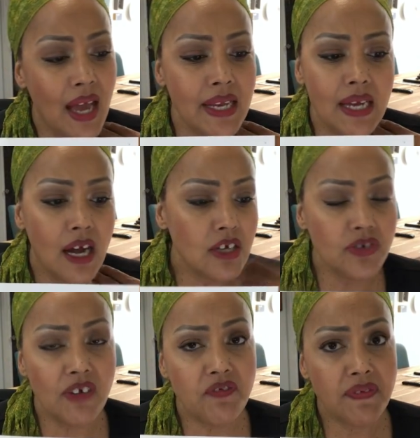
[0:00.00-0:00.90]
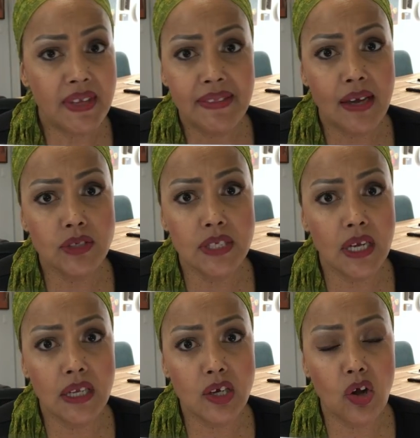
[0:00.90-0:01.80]
In a
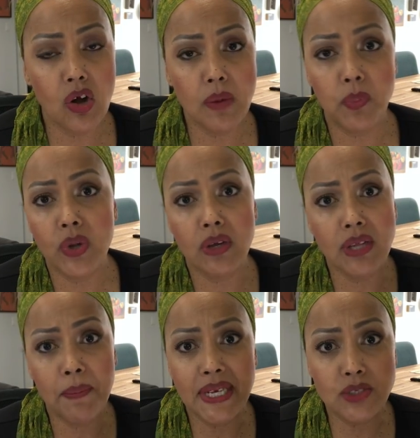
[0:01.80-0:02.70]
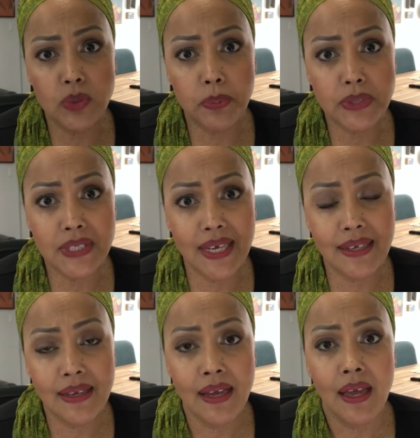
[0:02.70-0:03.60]
$150,000 co-op, we only make 2%.